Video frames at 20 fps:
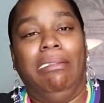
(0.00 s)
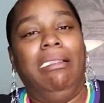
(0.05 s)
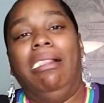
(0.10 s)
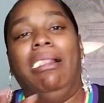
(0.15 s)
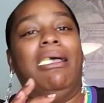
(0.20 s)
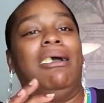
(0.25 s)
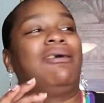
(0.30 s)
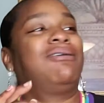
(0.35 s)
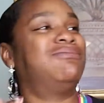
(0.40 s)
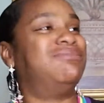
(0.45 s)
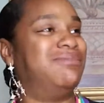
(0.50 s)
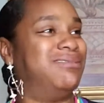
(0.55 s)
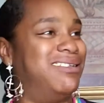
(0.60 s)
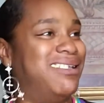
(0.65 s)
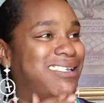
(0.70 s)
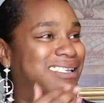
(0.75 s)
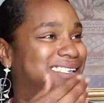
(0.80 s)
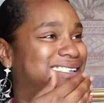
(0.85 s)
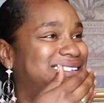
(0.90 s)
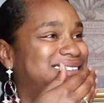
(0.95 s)
Ugh.
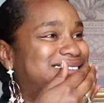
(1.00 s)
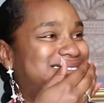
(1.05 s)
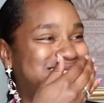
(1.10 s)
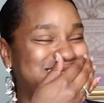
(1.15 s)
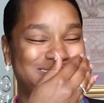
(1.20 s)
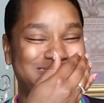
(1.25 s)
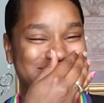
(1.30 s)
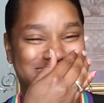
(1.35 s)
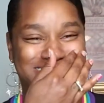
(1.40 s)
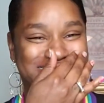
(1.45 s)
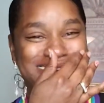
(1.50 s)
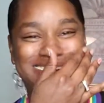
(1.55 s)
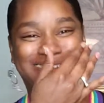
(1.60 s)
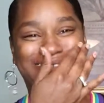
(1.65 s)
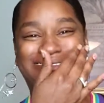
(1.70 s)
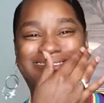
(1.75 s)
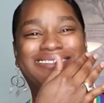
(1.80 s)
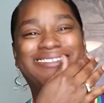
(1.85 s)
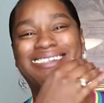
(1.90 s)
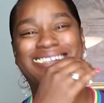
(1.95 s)
It's so
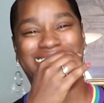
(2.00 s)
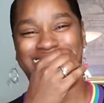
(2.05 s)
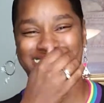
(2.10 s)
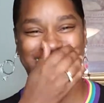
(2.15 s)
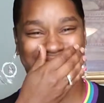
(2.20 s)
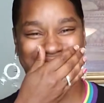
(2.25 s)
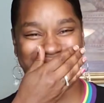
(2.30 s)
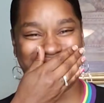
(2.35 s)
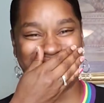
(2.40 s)
gross. Okay.